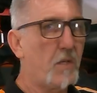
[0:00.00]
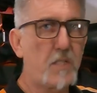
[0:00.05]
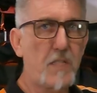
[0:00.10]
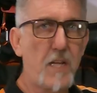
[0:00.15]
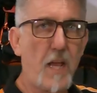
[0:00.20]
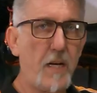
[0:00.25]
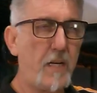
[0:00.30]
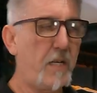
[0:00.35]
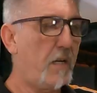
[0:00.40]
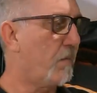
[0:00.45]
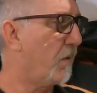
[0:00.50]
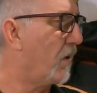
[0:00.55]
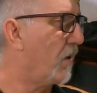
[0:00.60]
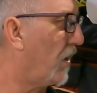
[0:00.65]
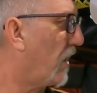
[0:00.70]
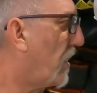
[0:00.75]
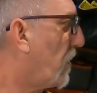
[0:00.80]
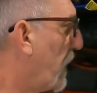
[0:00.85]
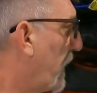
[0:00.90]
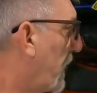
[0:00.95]
start here
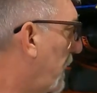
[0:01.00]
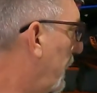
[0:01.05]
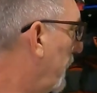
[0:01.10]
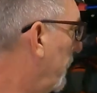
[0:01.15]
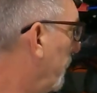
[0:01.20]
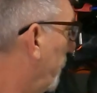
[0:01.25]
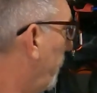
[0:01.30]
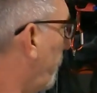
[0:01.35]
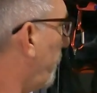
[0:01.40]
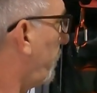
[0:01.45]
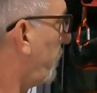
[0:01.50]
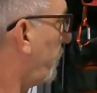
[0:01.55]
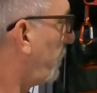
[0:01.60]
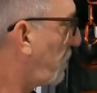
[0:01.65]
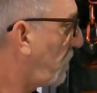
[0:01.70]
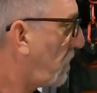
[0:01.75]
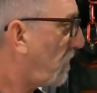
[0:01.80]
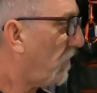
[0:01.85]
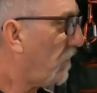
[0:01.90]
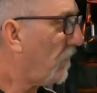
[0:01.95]
really quickly.
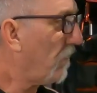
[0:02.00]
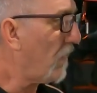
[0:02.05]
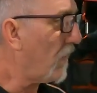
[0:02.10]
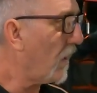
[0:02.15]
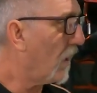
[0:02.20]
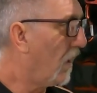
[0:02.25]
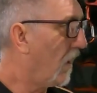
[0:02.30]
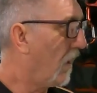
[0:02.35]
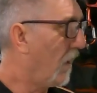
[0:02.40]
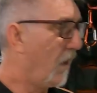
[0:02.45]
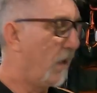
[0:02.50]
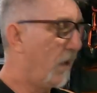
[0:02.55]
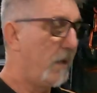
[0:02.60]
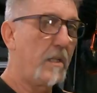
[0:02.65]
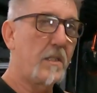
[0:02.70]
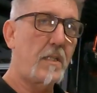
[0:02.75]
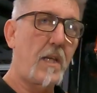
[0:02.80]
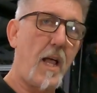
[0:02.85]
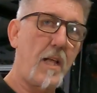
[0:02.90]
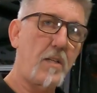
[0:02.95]

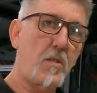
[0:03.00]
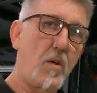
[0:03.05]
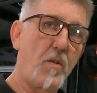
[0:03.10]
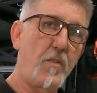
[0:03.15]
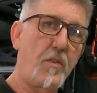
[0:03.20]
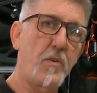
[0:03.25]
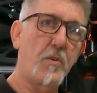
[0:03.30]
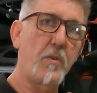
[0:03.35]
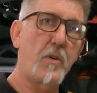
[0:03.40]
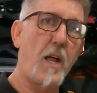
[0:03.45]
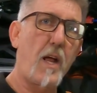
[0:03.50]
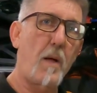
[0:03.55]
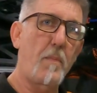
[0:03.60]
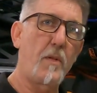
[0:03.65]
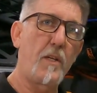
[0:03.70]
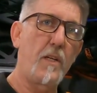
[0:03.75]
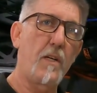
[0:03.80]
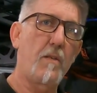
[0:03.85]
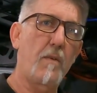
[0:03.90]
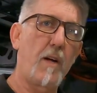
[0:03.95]
This car's gone through a
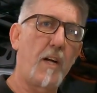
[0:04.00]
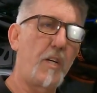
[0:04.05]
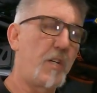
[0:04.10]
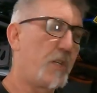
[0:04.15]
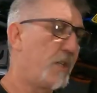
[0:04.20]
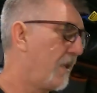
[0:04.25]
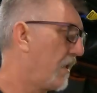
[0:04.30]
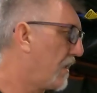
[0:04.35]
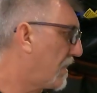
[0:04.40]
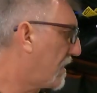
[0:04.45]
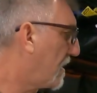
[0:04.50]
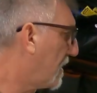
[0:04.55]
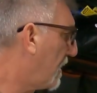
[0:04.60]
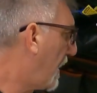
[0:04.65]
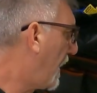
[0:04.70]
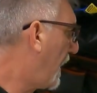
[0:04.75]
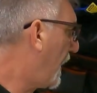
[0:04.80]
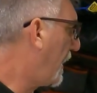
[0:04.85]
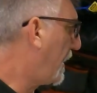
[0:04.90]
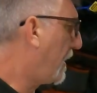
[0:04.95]
couple of iterations
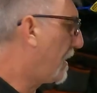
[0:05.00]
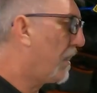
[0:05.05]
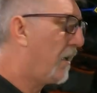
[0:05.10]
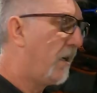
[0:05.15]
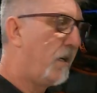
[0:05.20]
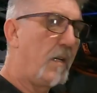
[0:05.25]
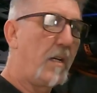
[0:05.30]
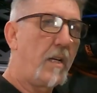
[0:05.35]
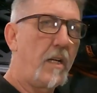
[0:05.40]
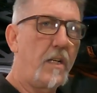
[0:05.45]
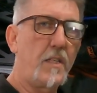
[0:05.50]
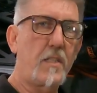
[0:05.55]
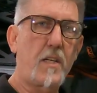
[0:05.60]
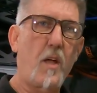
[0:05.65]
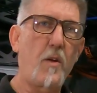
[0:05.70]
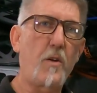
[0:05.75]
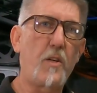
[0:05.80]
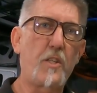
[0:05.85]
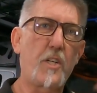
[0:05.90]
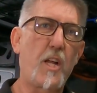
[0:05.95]
and he's
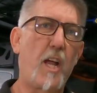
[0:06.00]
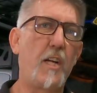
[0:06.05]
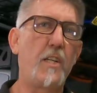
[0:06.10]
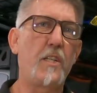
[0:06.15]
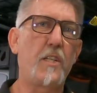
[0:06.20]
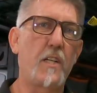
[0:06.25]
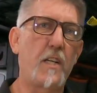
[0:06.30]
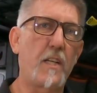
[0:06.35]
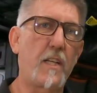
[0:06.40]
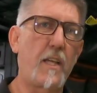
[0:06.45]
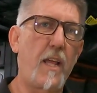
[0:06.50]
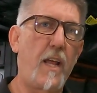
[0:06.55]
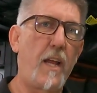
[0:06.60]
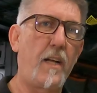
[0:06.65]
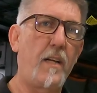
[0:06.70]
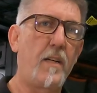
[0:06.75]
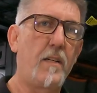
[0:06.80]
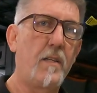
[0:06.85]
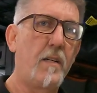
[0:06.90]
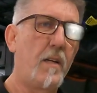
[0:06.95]
going to change it
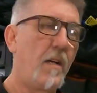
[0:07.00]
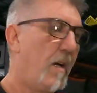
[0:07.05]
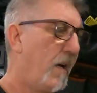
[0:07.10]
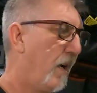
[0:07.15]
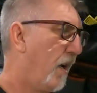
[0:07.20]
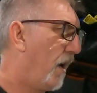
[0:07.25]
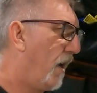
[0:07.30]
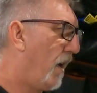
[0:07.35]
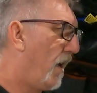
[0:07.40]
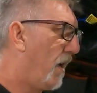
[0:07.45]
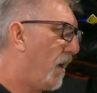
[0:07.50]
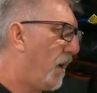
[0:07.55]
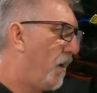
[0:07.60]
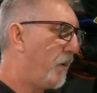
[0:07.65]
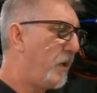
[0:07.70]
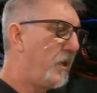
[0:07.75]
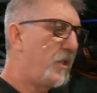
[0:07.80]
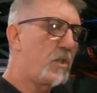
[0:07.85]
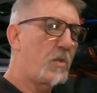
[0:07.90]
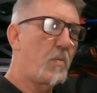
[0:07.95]
again.
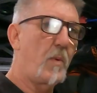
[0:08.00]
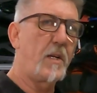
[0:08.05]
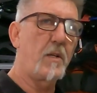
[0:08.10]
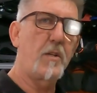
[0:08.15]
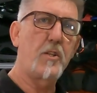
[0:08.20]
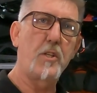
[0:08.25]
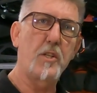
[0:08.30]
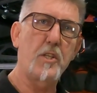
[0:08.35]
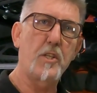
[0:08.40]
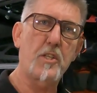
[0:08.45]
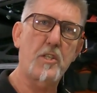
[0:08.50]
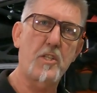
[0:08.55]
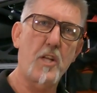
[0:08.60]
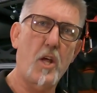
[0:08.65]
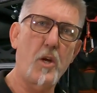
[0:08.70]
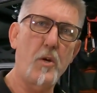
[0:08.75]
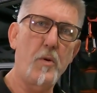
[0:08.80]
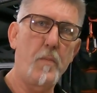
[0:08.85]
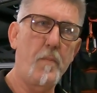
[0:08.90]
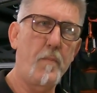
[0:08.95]
He just went to the
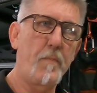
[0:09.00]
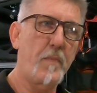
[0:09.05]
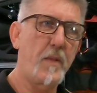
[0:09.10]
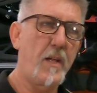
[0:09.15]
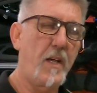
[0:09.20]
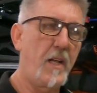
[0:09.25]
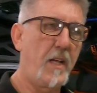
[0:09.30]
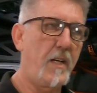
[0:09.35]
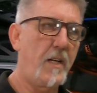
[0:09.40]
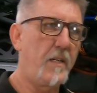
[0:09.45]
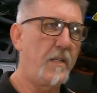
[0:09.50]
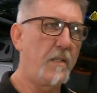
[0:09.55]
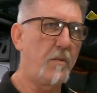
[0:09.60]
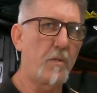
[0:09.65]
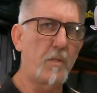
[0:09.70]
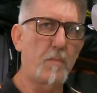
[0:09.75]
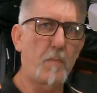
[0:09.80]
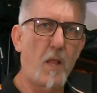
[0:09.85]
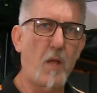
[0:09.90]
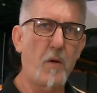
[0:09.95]
snow and it
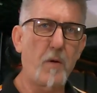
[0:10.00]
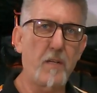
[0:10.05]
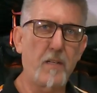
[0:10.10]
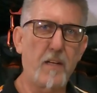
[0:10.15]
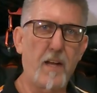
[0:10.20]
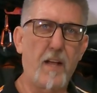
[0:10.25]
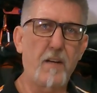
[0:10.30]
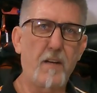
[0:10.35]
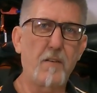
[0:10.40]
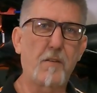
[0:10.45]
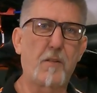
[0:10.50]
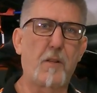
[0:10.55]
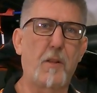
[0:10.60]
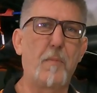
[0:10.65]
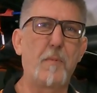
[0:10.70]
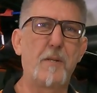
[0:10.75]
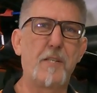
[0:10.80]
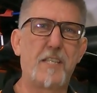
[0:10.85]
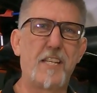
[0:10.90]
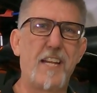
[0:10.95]
was blowing at 100
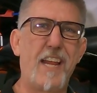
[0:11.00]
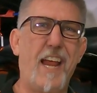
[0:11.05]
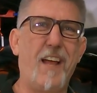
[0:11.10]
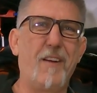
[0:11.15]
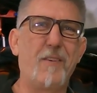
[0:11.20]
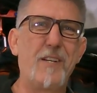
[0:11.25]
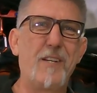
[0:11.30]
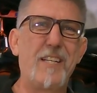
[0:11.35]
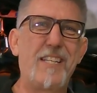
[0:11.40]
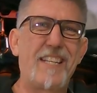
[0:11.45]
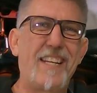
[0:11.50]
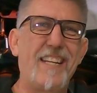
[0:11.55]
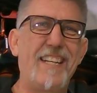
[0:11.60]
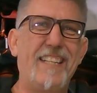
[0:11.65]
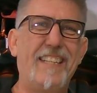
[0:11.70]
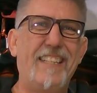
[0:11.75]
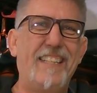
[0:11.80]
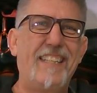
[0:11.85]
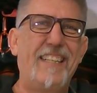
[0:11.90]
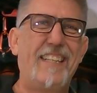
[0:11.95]
kilometres an hour, he
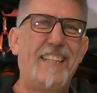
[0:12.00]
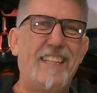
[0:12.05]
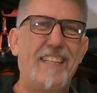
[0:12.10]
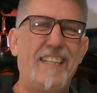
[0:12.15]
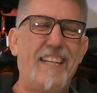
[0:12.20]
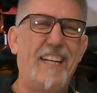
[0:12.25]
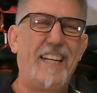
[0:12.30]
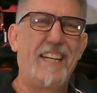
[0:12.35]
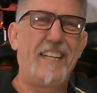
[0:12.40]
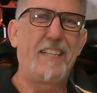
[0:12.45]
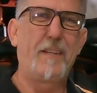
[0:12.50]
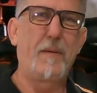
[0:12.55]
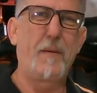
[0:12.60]
said. And